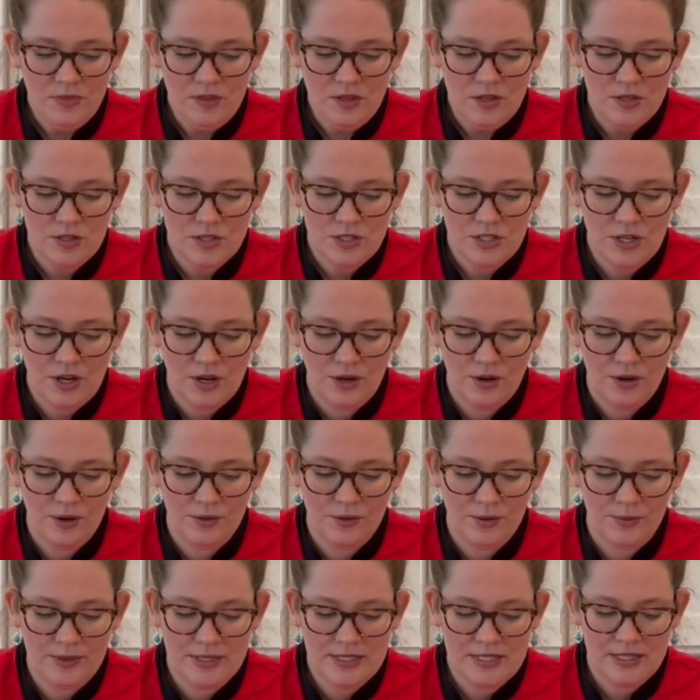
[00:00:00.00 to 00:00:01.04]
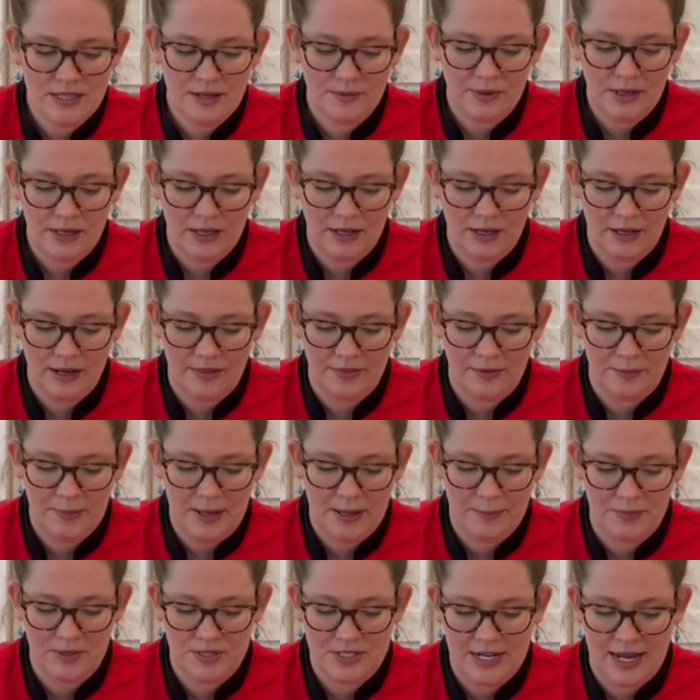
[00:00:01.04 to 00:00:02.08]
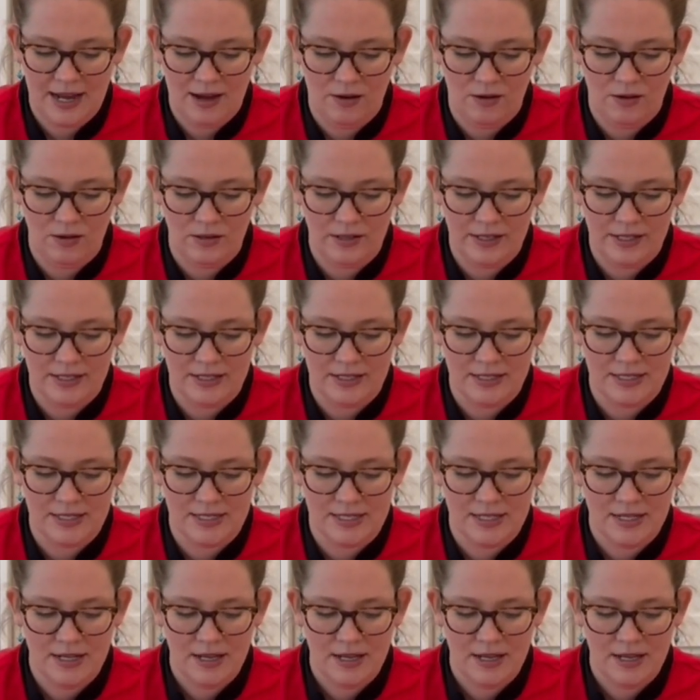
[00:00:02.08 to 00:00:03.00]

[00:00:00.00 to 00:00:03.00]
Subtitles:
So the reason that we get it on the paper towel is